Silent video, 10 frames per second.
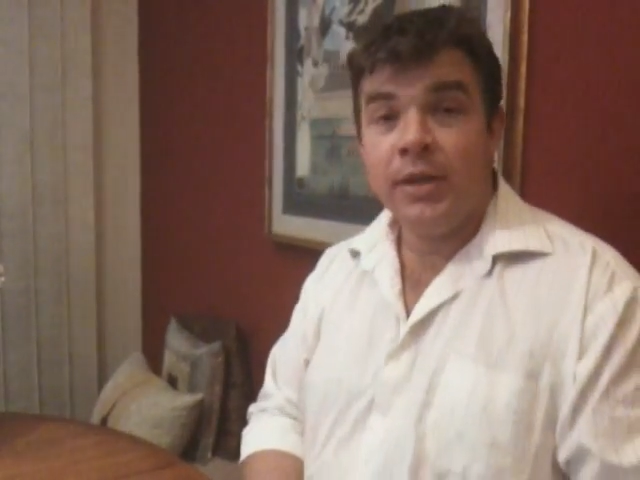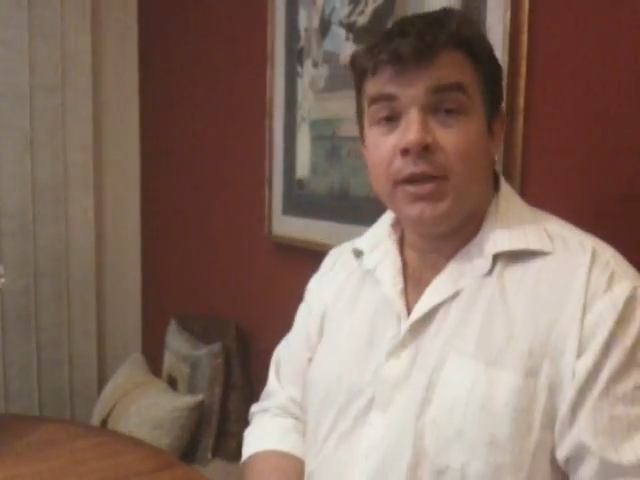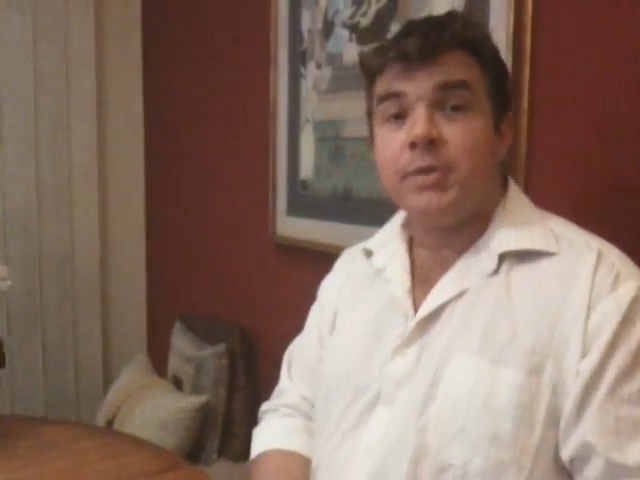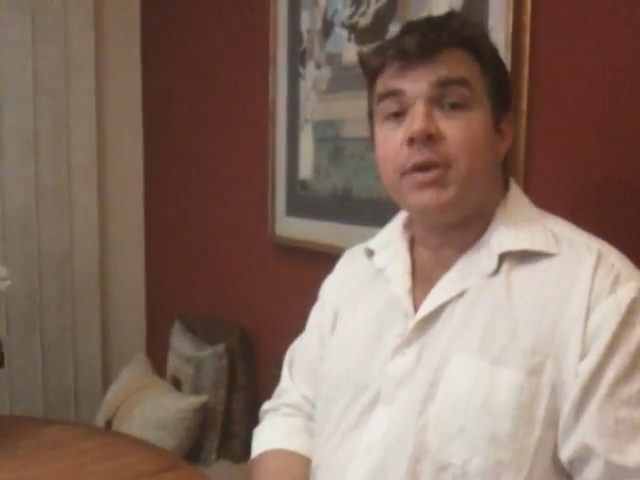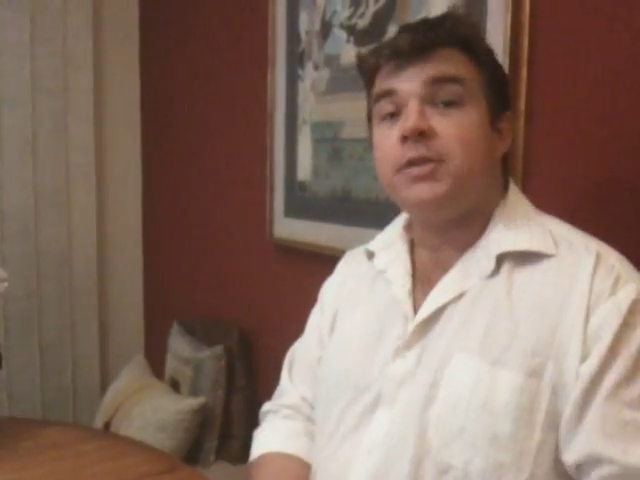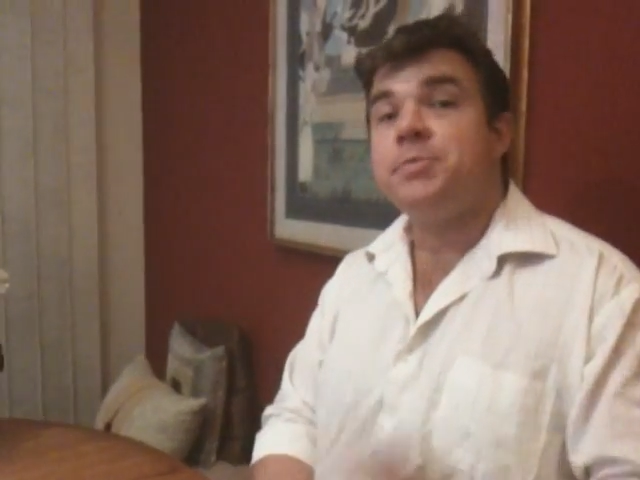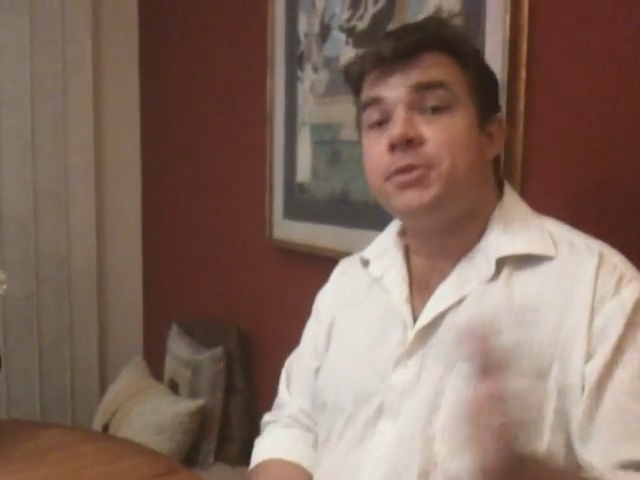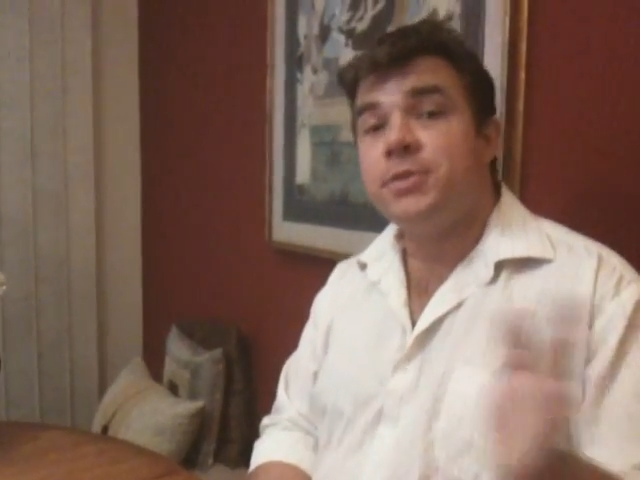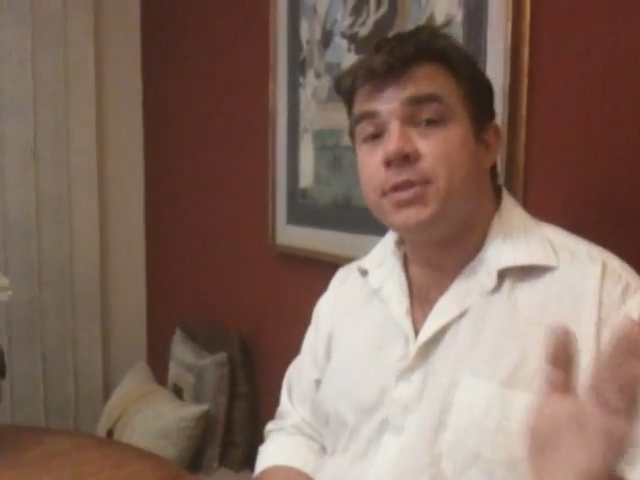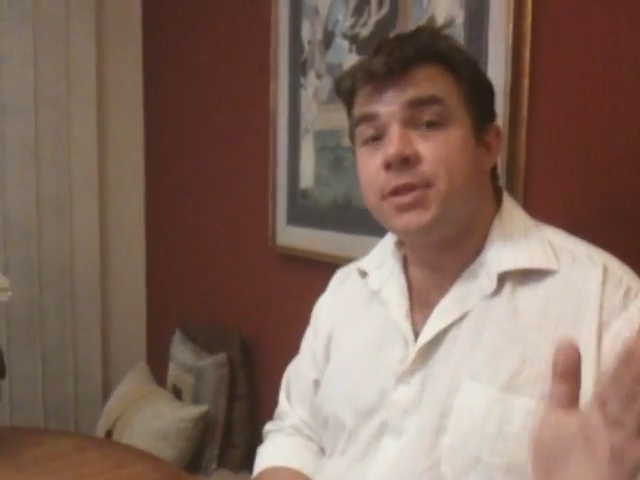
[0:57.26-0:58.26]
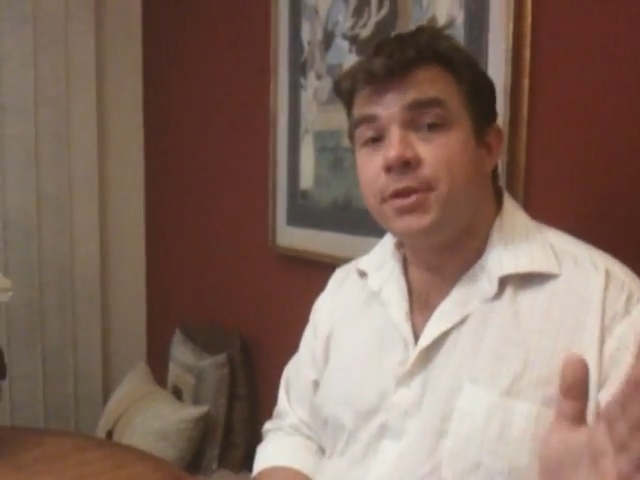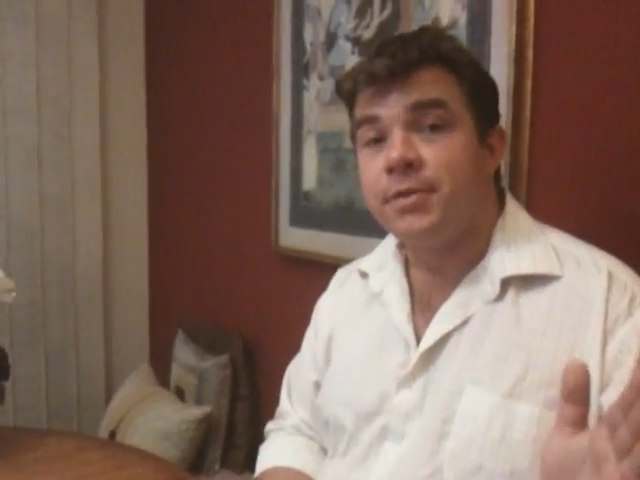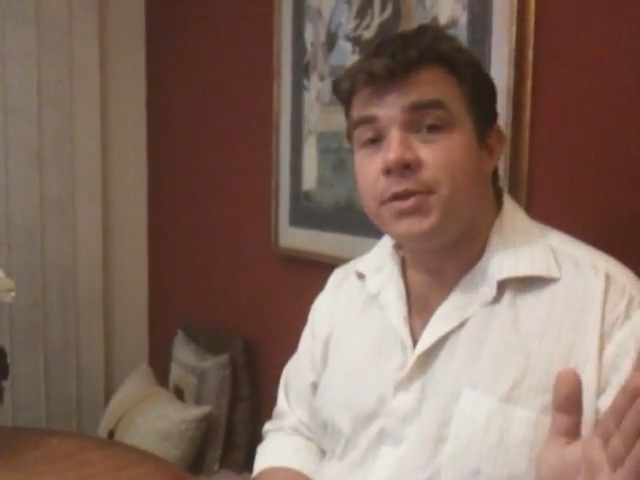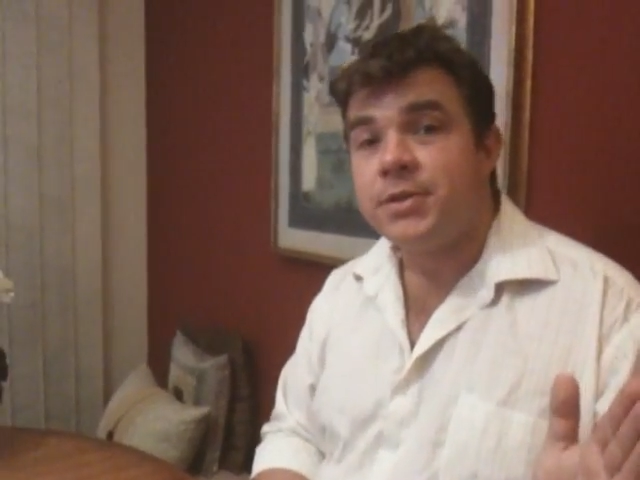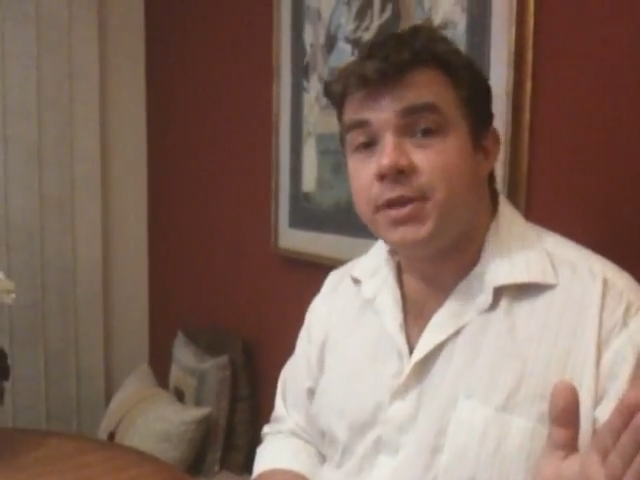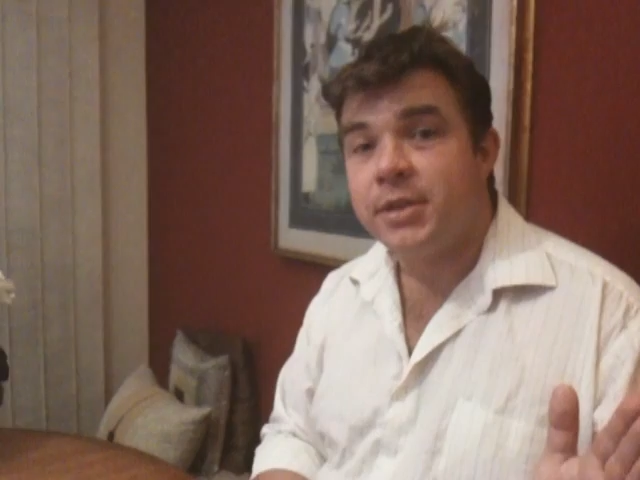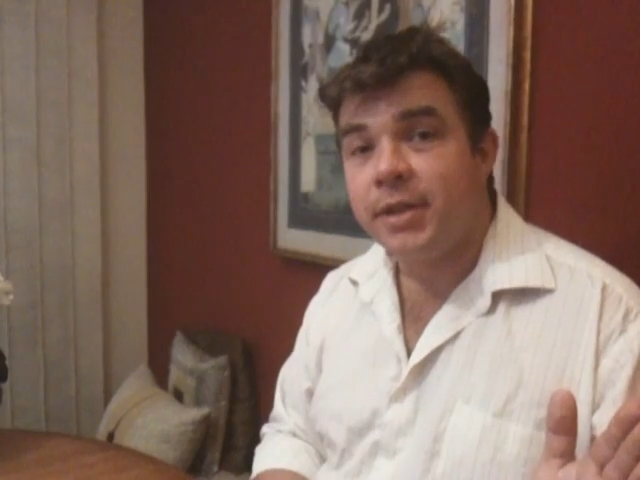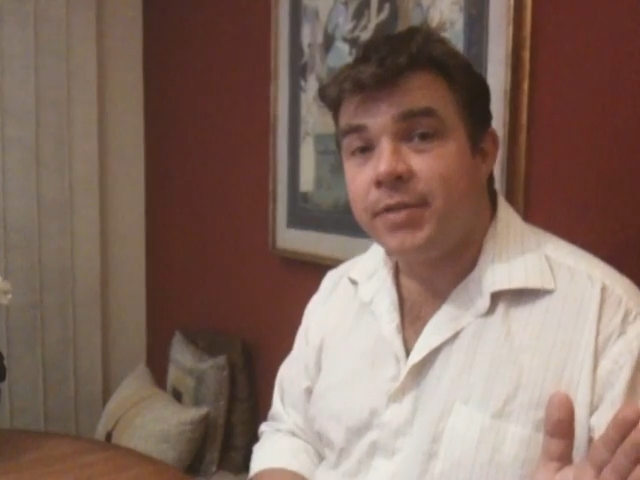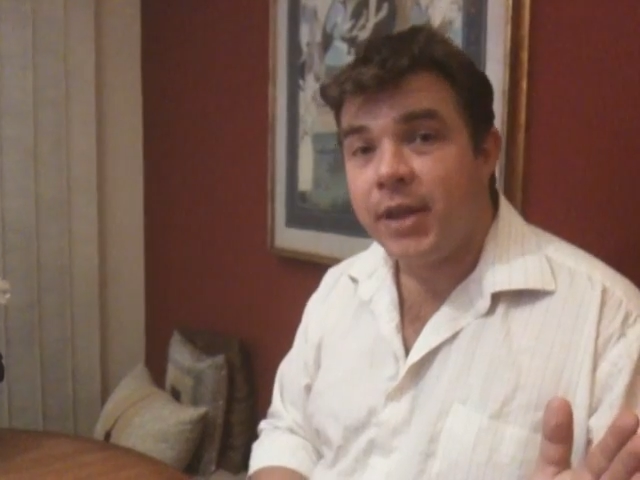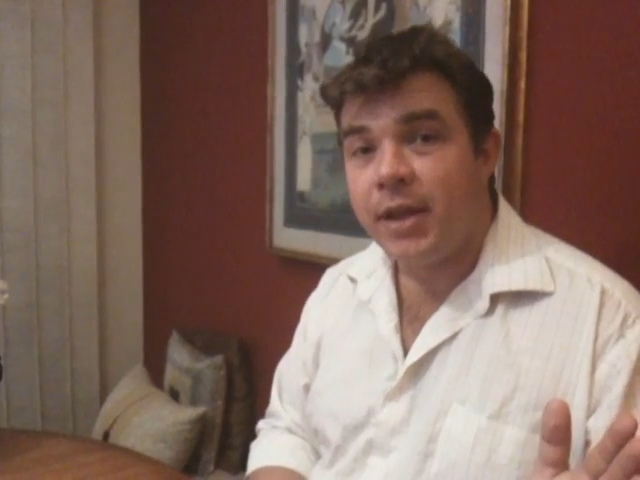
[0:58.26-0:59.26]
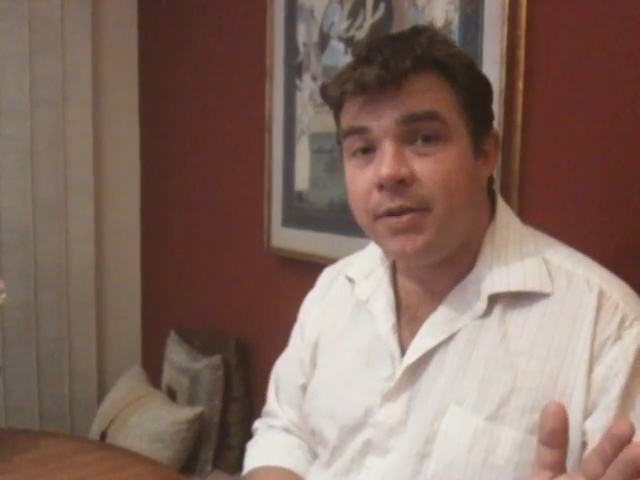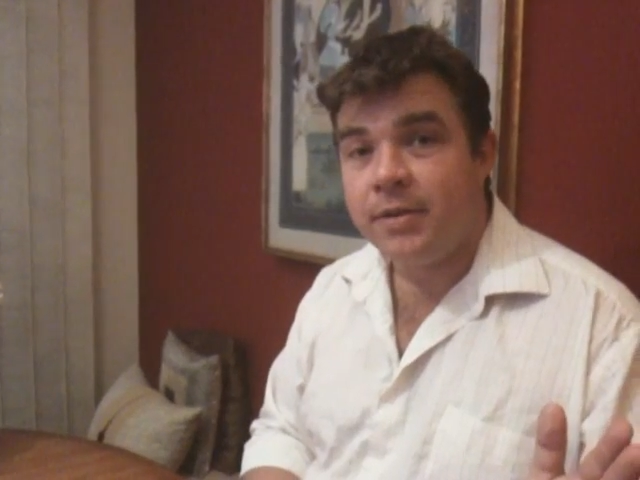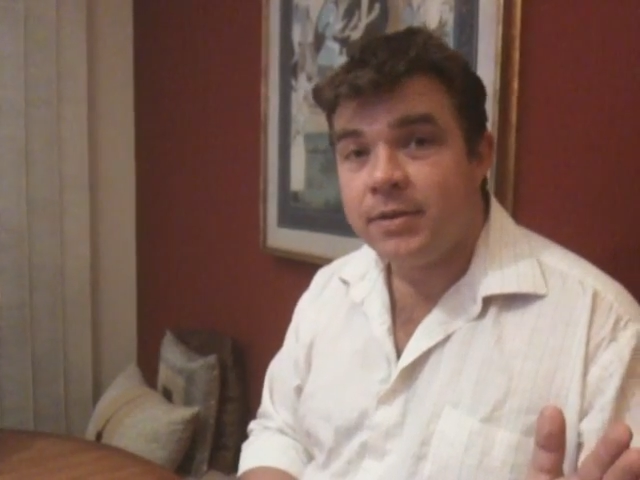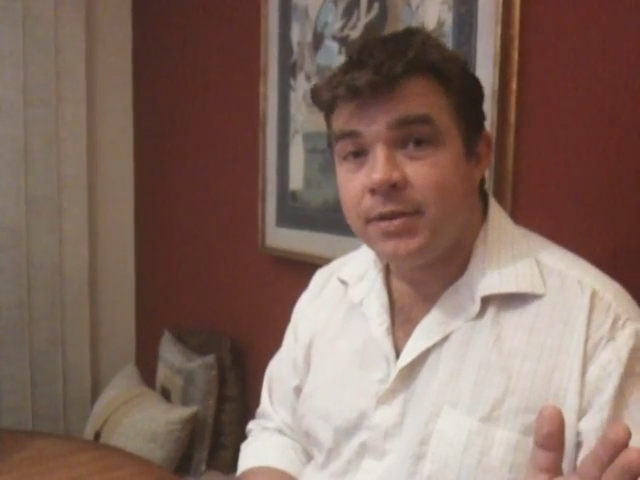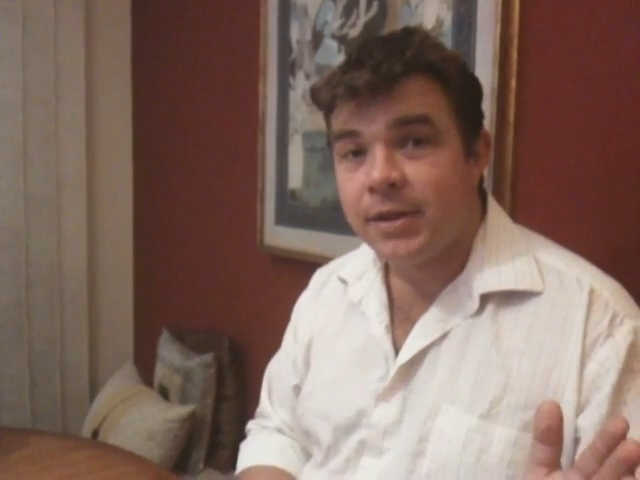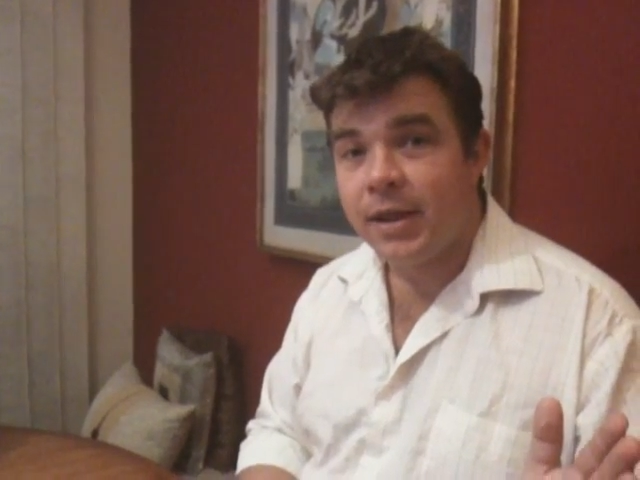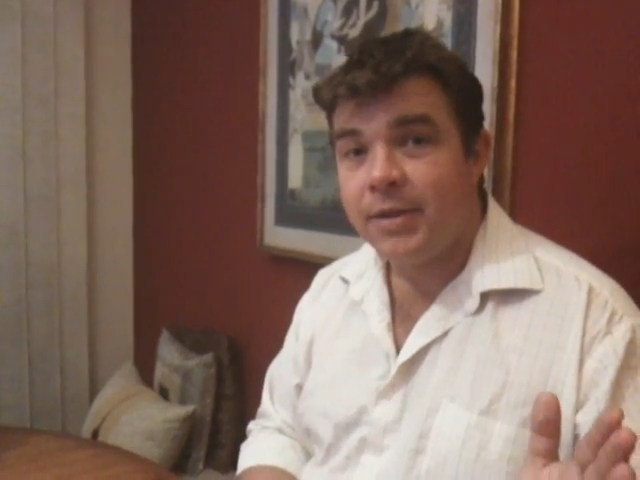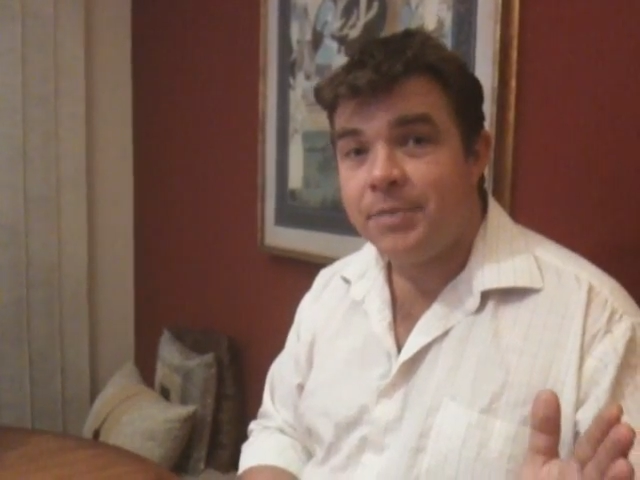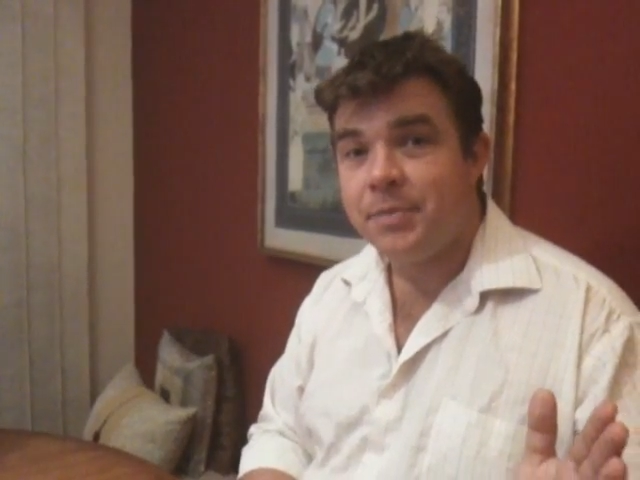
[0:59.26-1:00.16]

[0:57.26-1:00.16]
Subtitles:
It's one of those mysteries of the universe you need to leave alone, okay?